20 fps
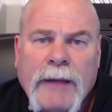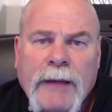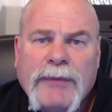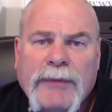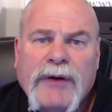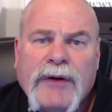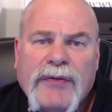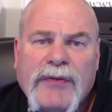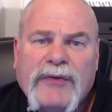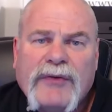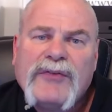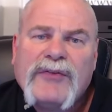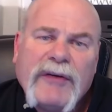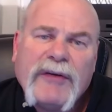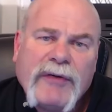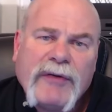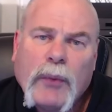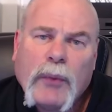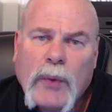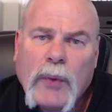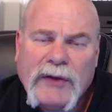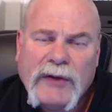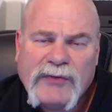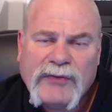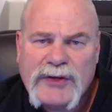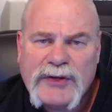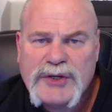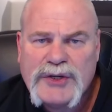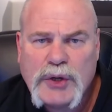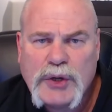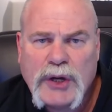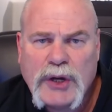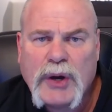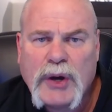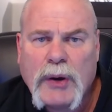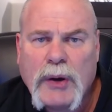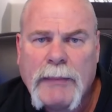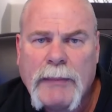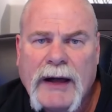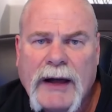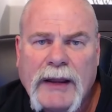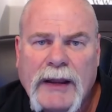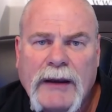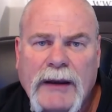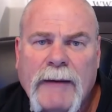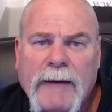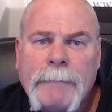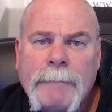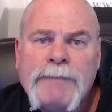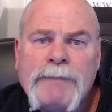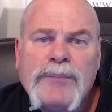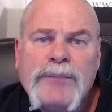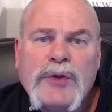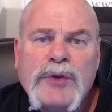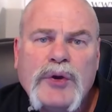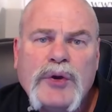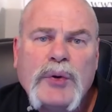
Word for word: there, there's different ways that you can go about it.